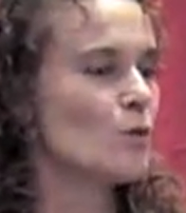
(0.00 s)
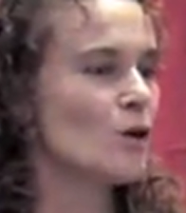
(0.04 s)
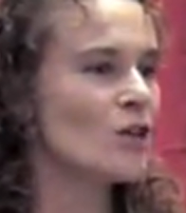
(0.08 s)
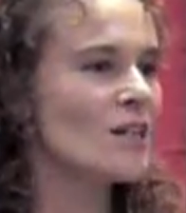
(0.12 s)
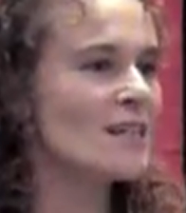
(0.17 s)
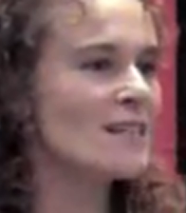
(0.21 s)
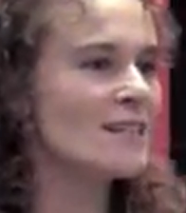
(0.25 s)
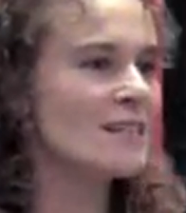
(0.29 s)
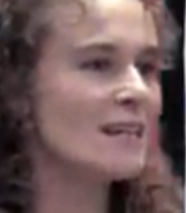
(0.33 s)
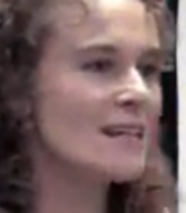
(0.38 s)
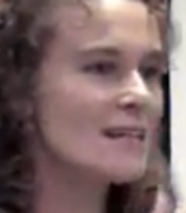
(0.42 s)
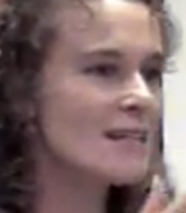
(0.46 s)
There was
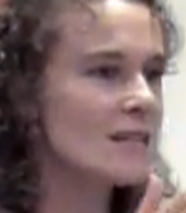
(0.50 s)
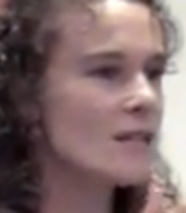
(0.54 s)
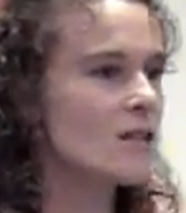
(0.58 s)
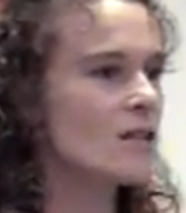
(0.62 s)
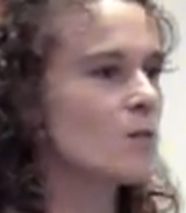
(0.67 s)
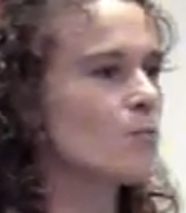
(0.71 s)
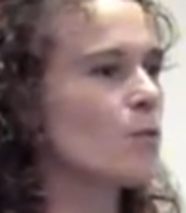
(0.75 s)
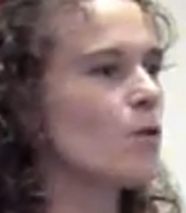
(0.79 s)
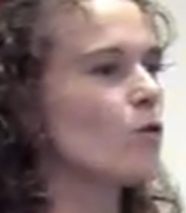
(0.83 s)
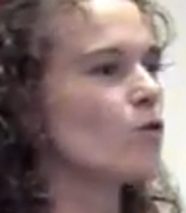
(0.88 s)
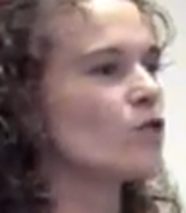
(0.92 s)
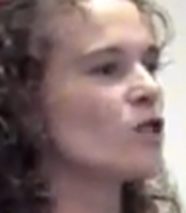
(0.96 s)
one
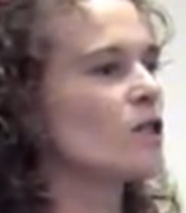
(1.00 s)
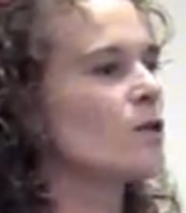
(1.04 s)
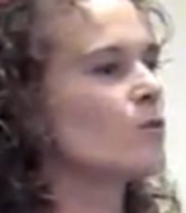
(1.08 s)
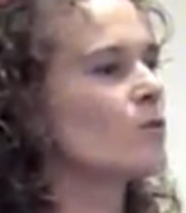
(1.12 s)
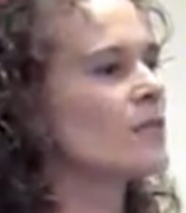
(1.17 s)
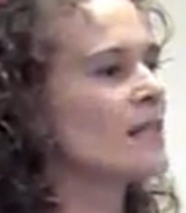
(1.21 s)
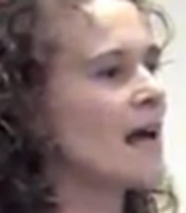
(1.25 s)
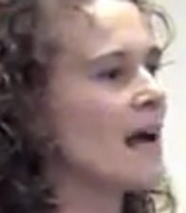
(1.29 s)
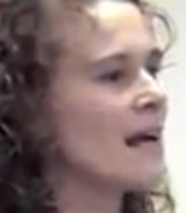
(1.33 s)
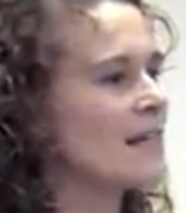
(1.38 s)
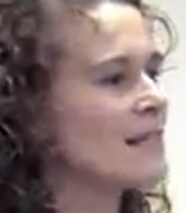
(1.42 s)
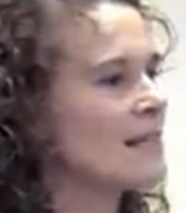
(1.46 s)
assistant to
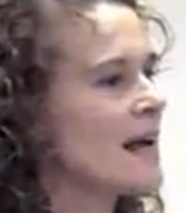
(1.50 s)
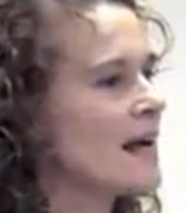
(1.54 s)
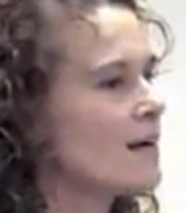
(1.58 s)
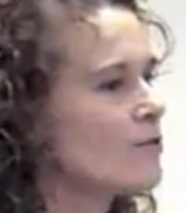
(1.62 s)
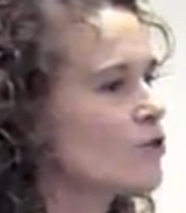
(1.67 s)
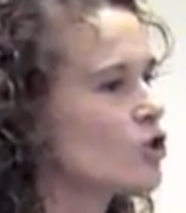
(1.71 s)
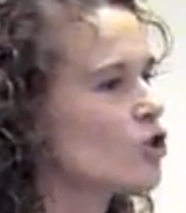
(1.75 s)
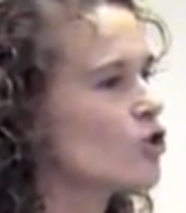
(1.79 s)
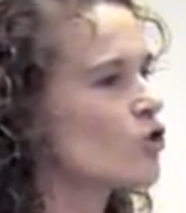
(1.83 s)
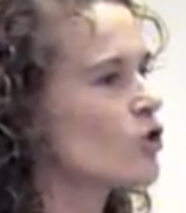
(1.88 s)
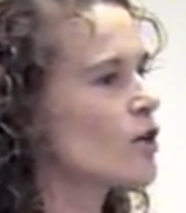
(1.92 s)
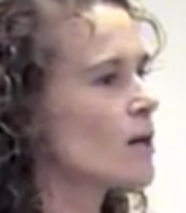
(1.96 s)
Paulson who was asked,
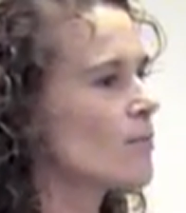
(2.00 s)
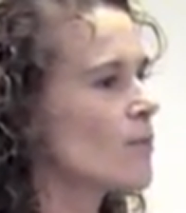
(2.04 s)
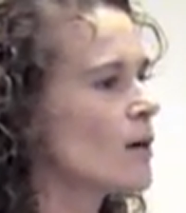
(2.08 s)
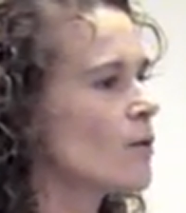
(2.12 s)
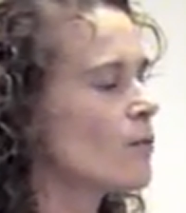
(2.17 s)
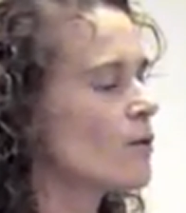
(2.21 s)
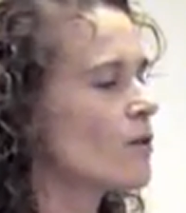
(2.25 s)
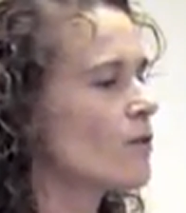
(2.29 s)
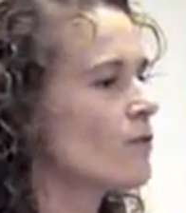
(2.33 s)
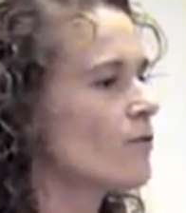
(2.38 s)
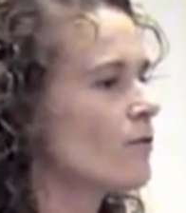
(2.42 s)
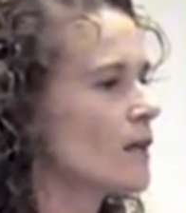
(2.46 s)
how did you
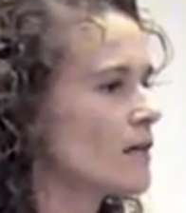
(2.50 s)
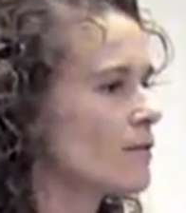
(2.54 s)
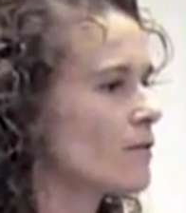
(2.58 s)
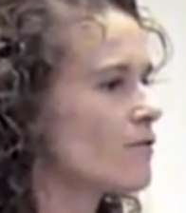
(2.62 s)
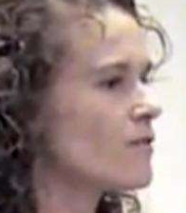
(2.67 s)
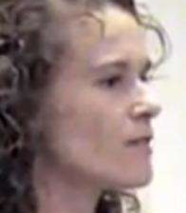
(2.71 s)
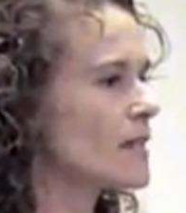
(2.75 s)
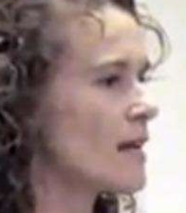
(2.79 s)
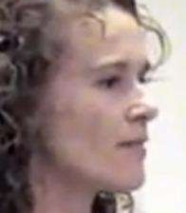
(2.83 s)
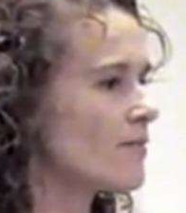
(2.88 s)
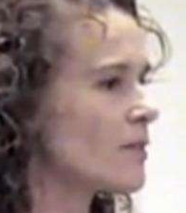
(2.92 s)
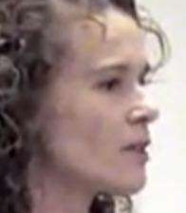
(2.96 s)
come up with the
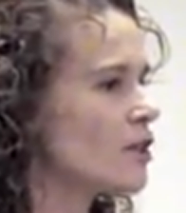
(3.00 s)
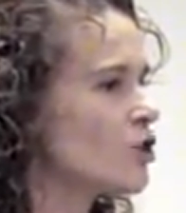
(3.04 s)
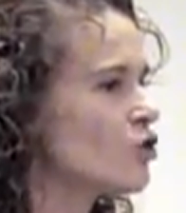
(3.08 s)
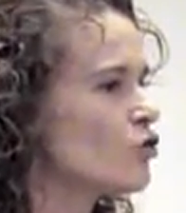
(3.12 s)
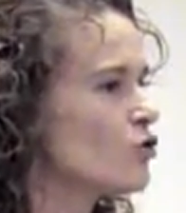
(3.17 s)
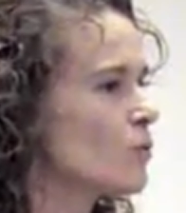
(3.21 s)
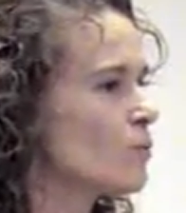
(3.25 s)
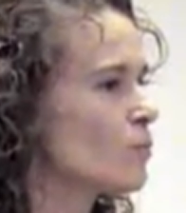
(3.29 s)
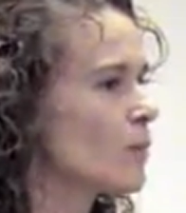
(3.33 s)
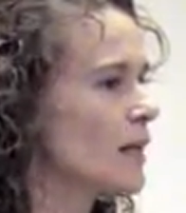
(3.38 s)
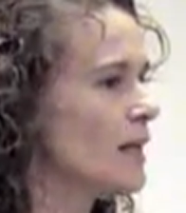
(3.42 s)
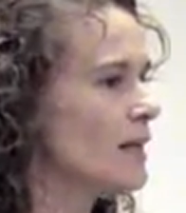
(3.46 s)
figure of
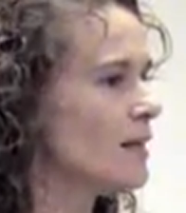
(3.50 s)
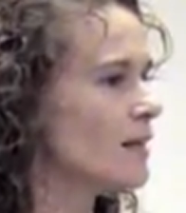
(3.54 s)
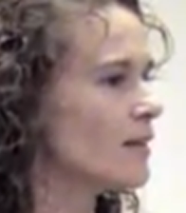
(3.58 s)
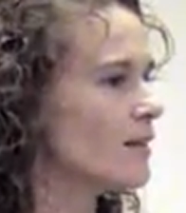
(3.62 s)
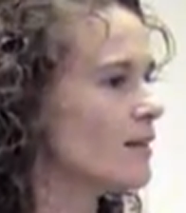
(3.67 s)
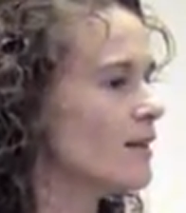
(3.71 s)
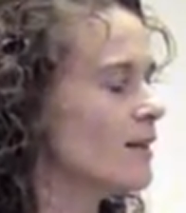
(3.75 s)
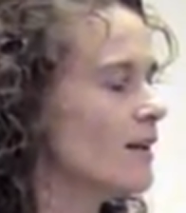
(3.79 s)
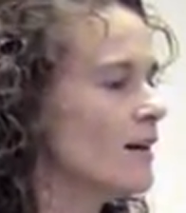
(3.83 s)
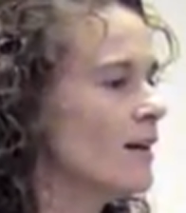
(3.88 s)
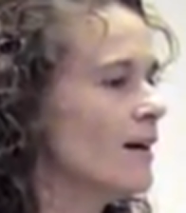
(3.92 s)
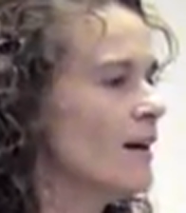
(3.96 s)
700
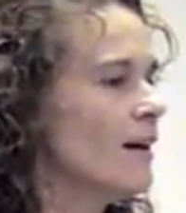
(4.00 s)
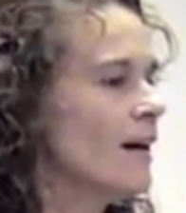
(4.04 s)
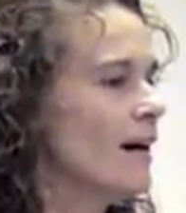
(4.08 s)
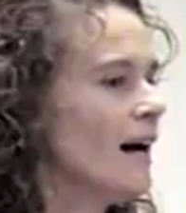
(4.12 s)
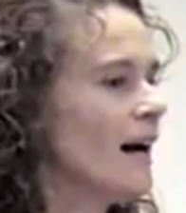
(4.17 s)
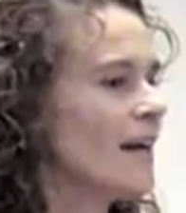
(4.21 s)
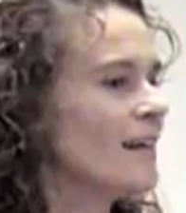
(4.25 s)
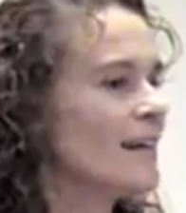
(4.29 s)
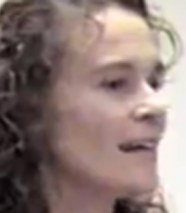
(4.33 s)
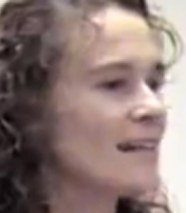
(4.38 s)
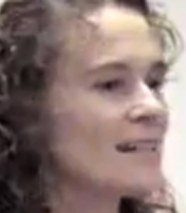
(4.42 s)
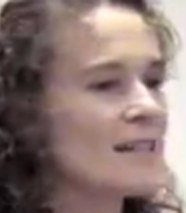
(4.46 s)
billion?
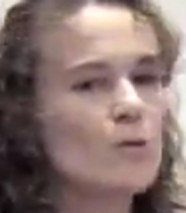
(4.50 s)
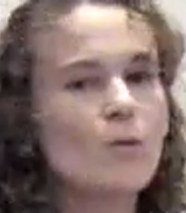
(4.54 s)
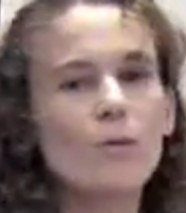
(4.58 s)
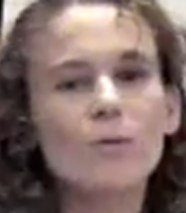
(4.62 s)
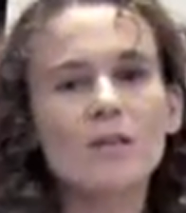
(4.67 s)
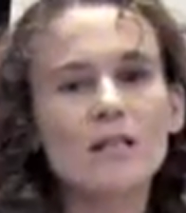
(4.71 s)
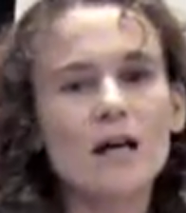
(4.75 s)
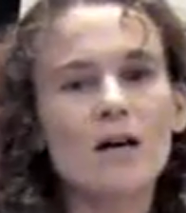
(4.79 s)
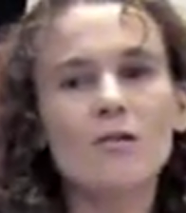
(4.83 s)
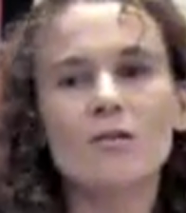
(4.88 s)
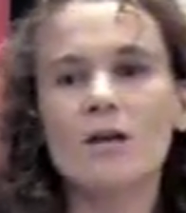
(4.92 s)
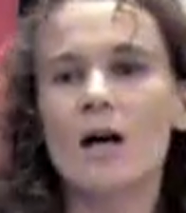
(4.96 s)
And they said,
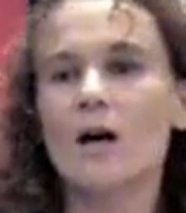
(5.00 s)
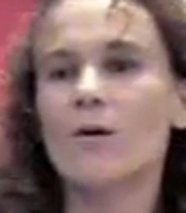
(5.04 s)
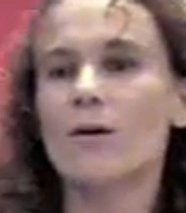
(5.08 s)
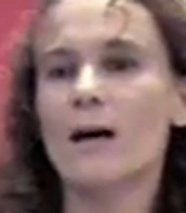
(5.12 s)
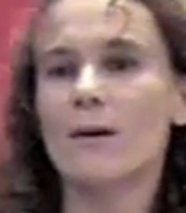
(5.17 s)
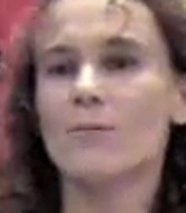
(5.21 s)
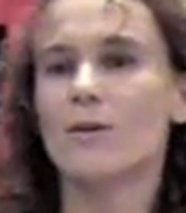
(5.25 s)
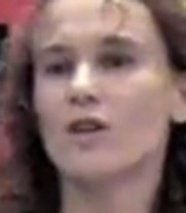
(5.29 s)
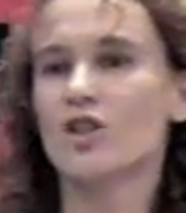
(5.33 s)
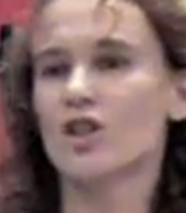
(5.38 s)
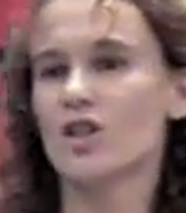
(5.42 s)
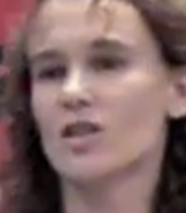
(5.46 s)
well, we don't
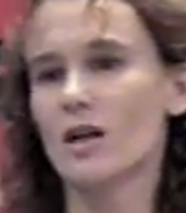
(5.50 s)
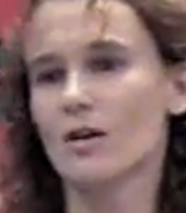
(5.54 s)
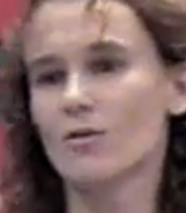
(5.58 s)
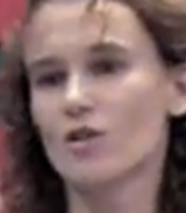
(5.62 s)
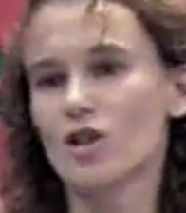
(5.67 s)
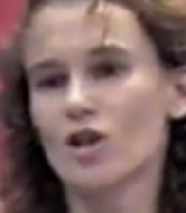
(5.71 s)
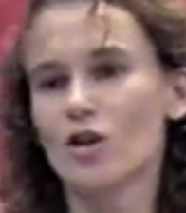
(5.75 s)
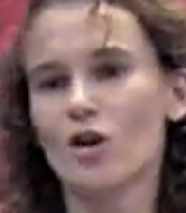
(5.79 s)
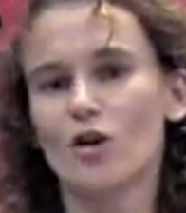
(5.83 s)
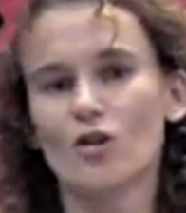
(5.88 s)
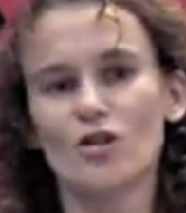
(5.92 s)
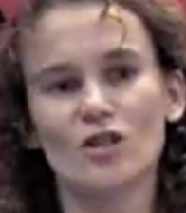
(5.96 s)
know how much it's
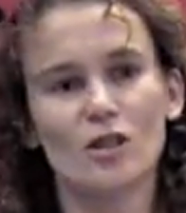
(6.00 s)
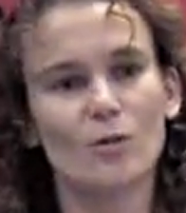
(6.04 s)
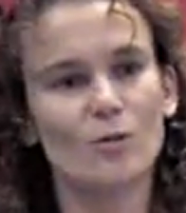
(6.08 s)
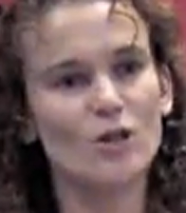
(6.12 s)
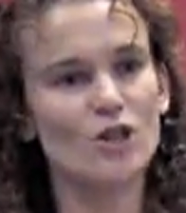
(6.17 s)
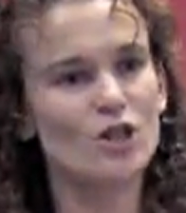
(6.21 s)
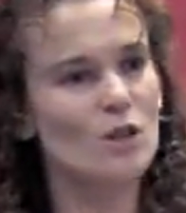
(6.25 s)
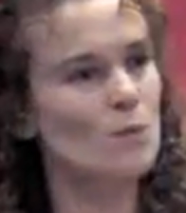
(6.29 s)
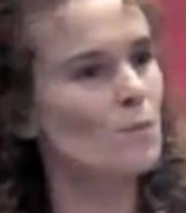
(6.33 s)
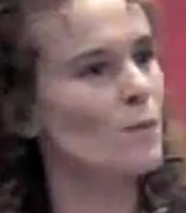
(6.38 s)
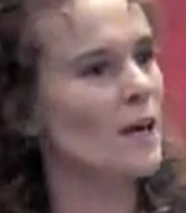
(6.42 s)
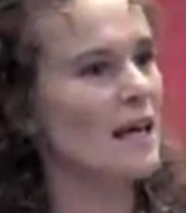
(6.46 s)
going to cost,
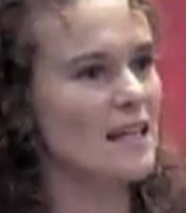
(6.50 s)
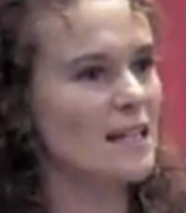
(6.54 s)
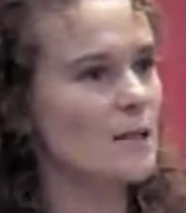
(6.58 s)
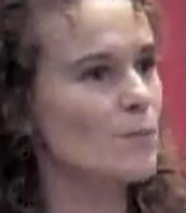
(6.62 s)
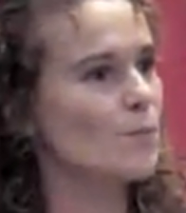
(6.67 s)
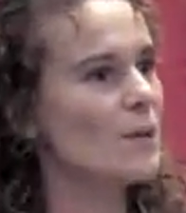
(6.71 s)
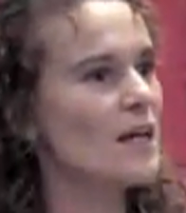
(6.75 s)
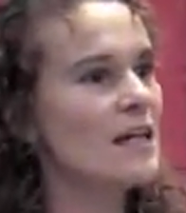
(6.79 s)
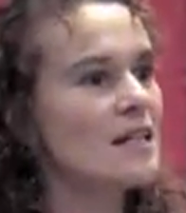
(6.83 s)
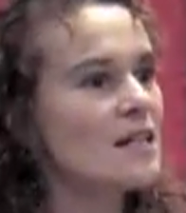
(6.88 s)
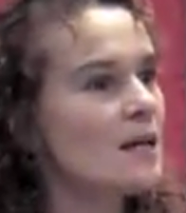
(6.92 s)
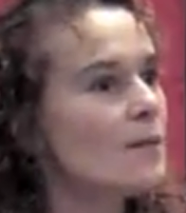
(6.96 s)
so we just
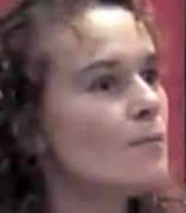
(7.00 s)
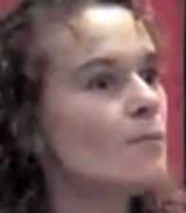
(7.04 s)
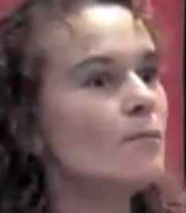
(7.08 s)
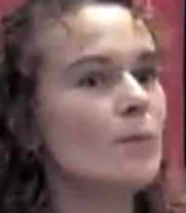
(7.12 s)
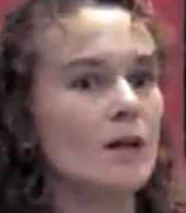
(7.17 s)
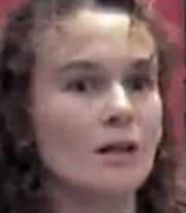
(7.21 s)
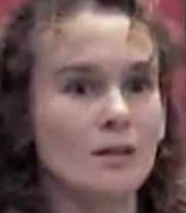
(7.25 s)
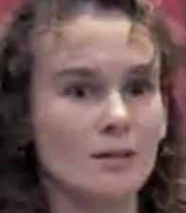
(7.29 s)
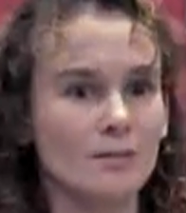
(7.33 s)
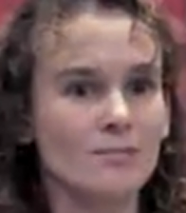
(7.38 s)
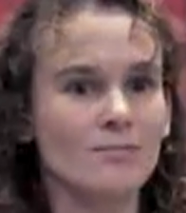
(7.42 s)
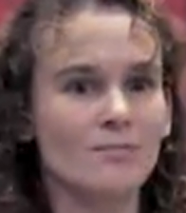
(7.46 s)
picked a big
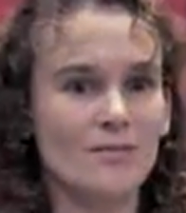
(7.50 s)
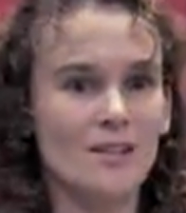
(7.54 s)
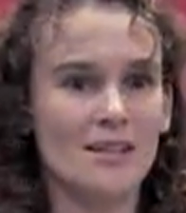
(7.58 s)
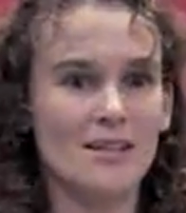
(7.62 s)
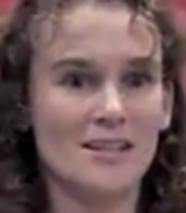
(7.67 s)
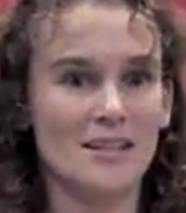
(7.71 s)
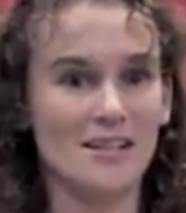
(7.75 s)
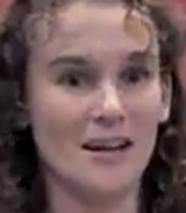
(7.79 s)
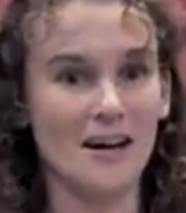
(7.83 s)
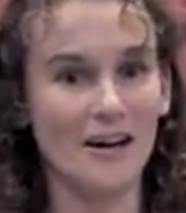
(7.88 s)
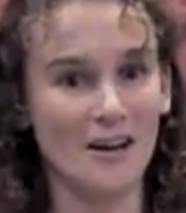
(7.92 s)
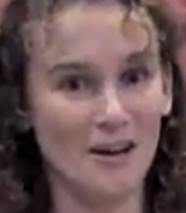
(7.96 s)
number.
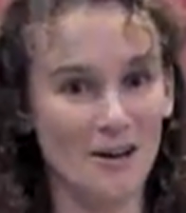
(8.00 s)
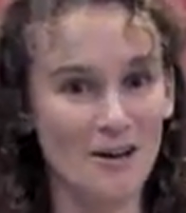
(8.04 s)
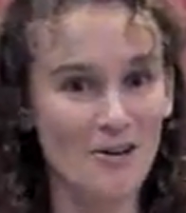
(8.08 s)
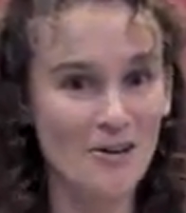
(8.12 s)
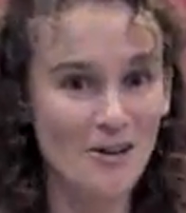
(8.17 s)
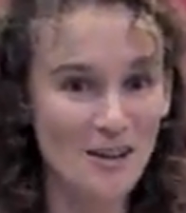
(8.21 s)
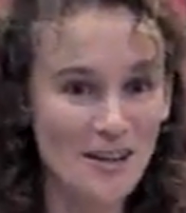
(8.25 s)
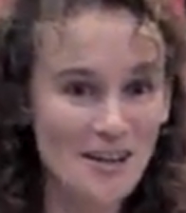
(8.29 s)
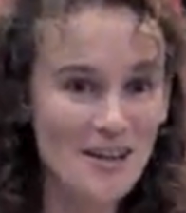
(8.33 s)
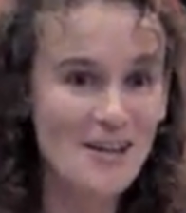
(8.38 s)
You know?